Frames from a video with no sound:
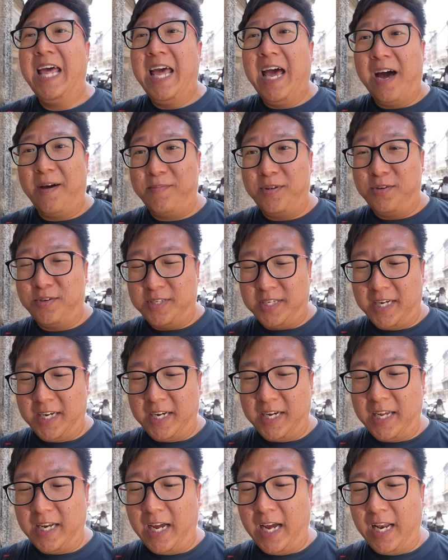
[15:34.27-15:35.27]
I've been using
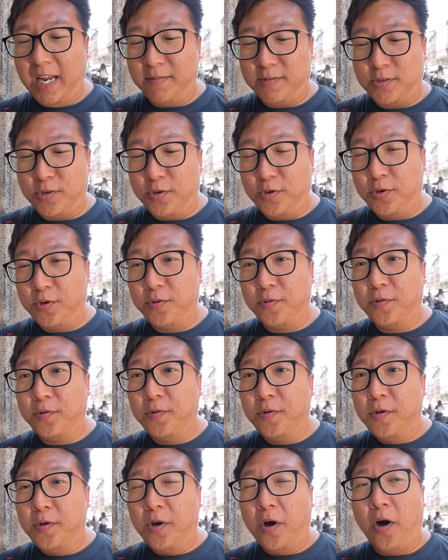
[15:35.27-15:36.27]
the Annihilate
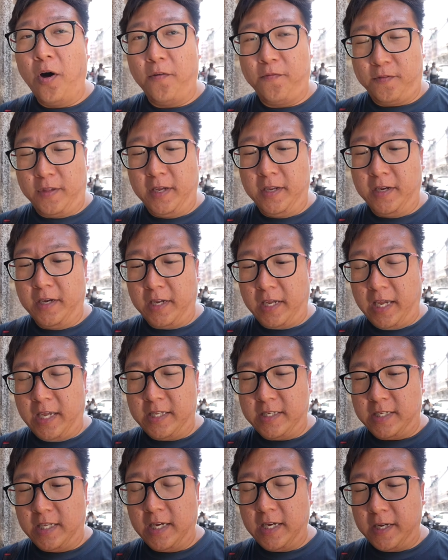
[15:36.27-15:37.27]
so often
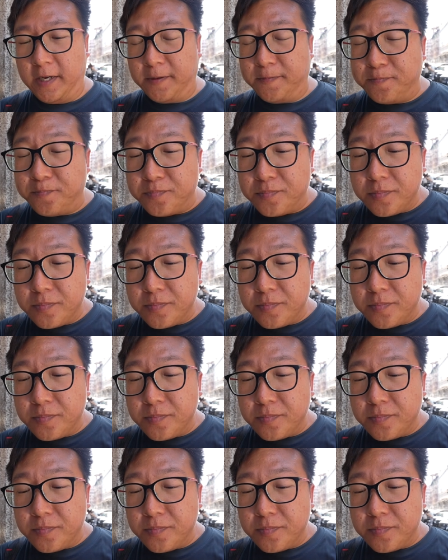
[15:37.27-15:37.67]
against the